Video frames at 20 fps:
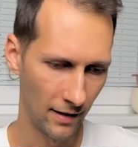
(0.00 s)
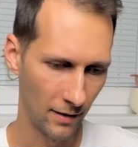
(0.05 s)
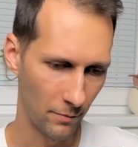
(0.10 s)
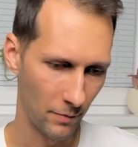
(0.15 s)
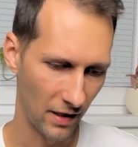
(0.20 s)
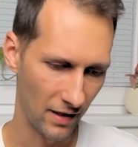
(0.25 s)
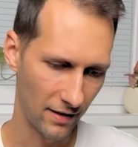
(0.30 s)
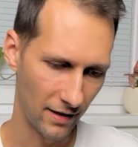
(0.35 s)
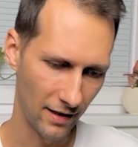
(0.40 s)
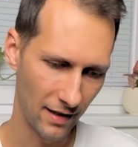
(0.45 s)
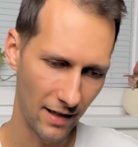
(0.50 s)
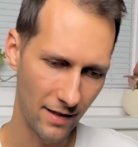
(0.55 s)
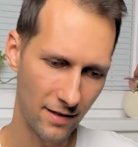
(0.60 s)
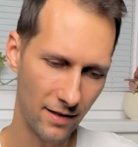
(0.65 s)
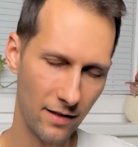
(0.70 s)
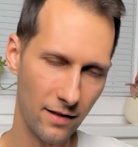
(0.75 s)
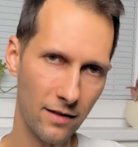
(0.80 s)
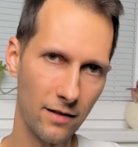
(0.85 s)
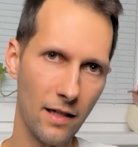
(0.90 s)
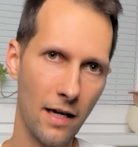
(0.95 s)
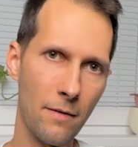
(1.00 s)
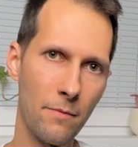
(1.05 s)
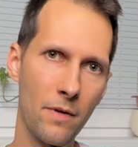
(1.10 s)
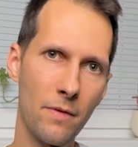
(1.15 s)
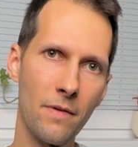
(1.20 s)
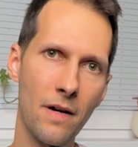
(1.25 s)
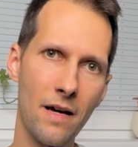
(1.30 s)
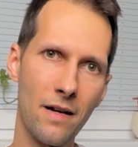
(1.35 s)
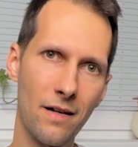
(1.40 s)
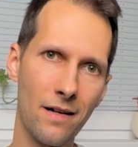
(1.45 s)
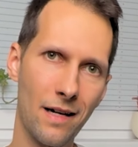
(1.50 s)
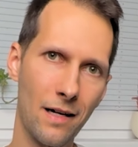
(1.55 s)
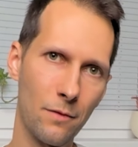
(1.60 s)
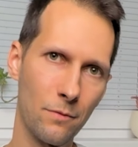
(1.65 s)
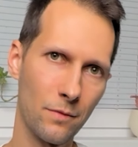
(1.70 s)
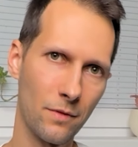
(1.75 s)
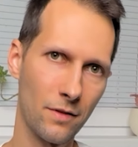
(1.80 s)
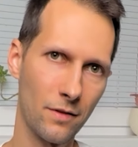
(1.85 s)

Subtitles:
But then I seen it everywhere around,